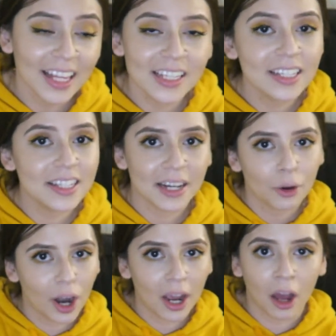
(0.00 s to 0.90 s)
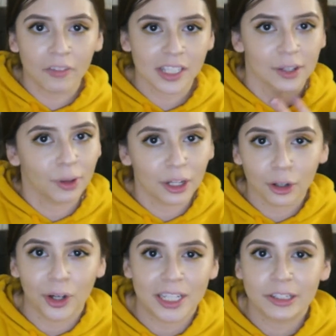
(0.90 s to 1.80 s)
And she did cry, obviously, when you're
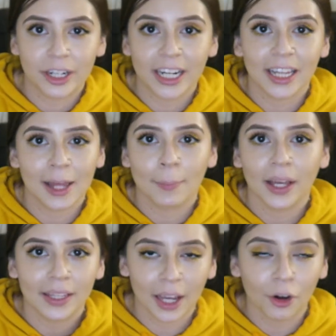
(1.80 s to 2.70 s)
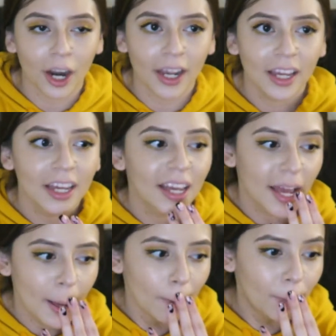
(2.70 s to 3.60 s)
crate training them, like they cry.
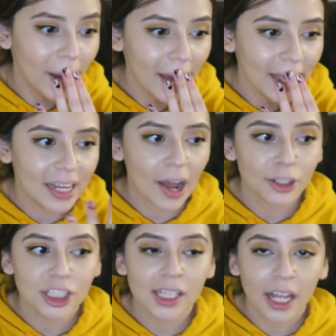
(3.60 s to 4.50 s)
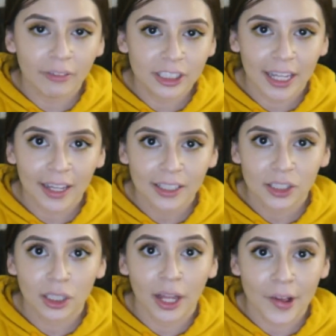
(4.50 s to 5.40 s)
But now she loves it.
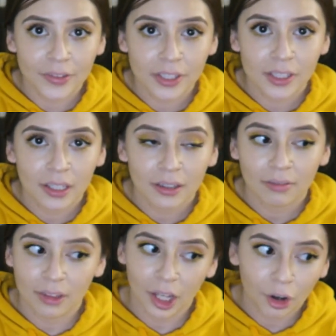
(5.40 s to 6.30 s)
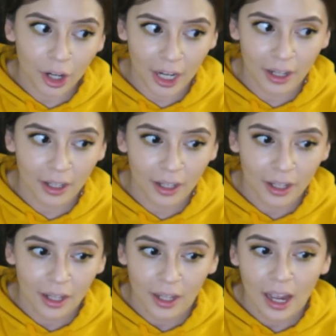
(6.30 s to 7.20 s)
She loves the crate.
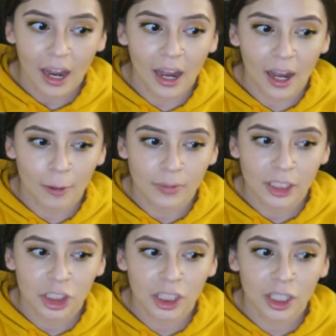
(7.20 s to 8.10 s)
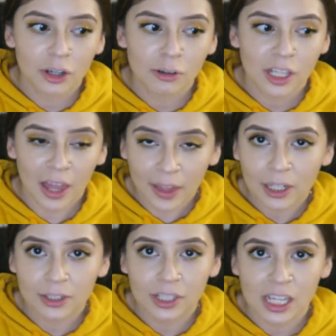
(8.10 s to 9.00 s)
She goes in
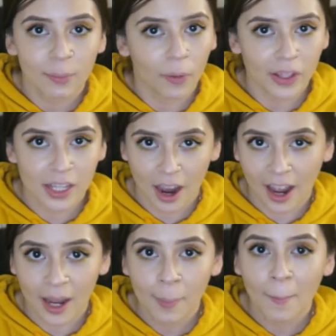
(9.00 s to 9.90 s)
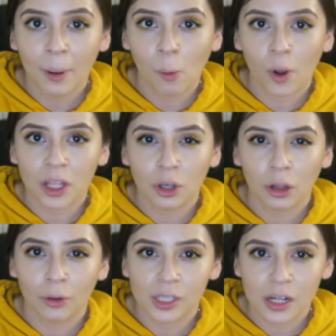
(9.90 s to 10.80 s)
there to sleep all the time, but when you
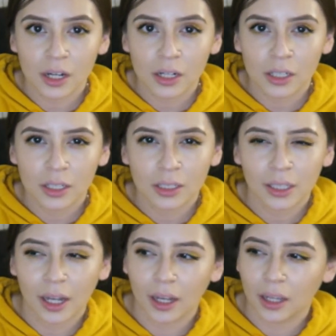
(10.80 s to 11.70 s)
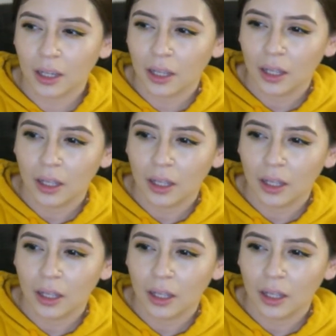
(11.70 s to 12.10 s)
close it on her, she's like,